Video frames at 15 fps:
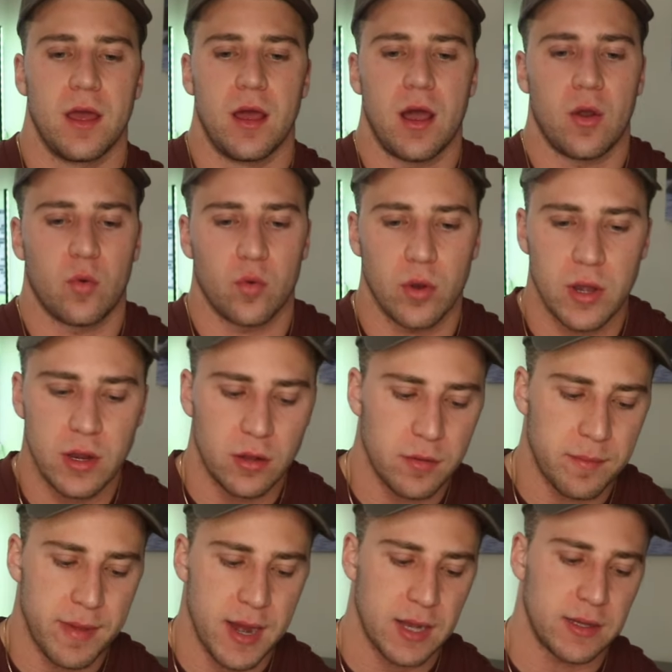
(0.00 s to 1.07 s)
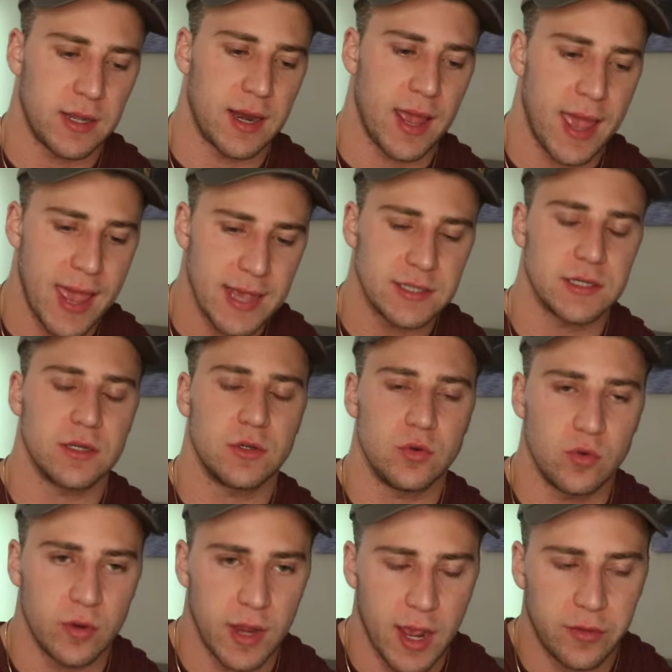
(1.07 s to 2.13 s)
a real man that has it
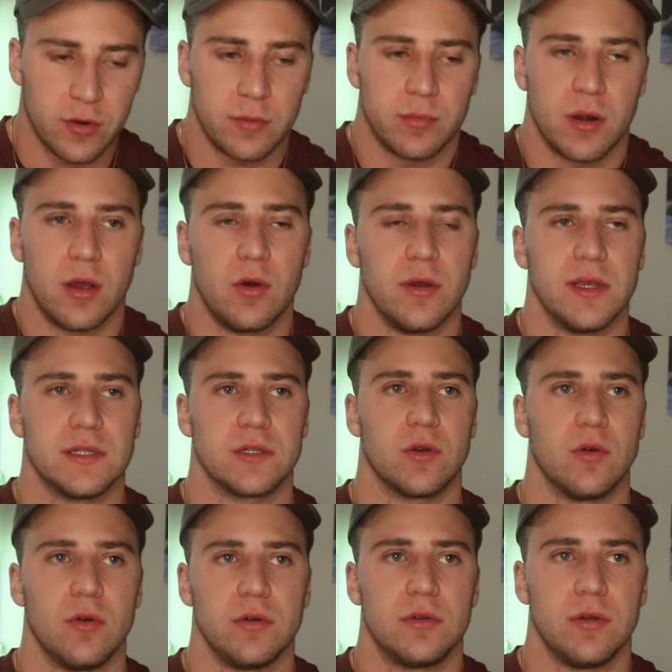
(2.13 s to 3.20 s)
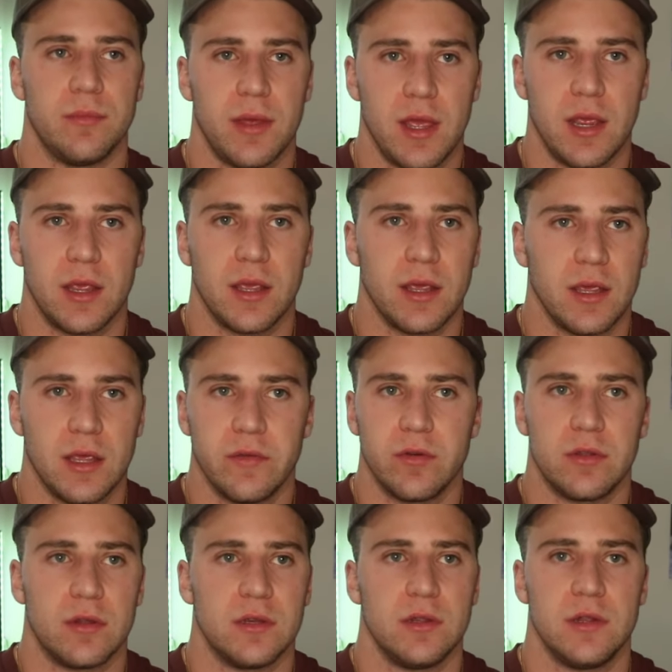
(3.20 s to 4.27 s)
together, bro, is going to make
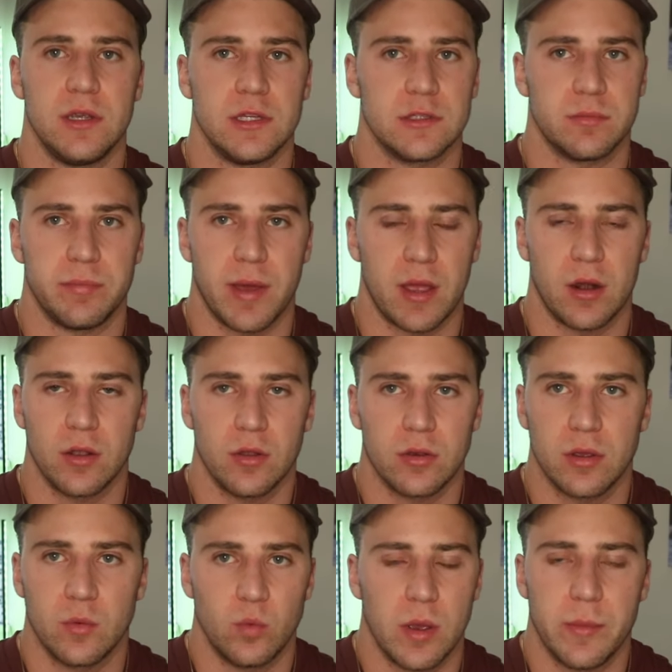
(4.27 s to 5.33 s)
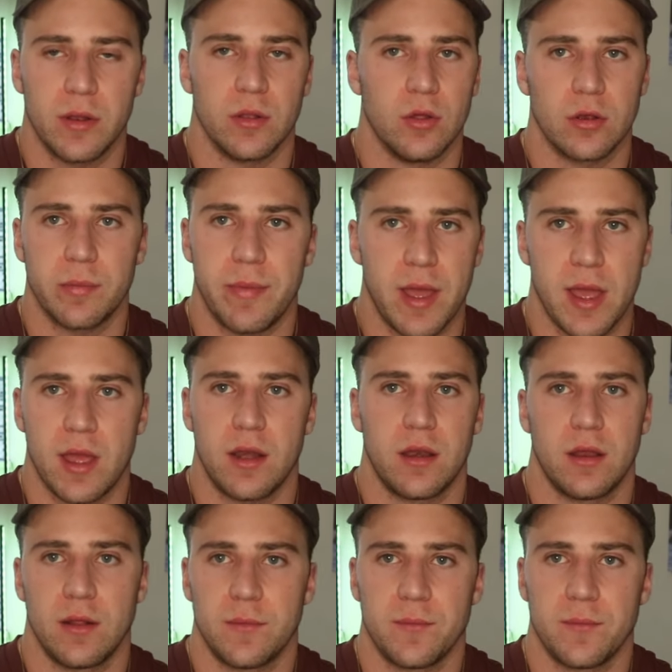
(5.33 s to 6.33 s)
even these better looking women look bad.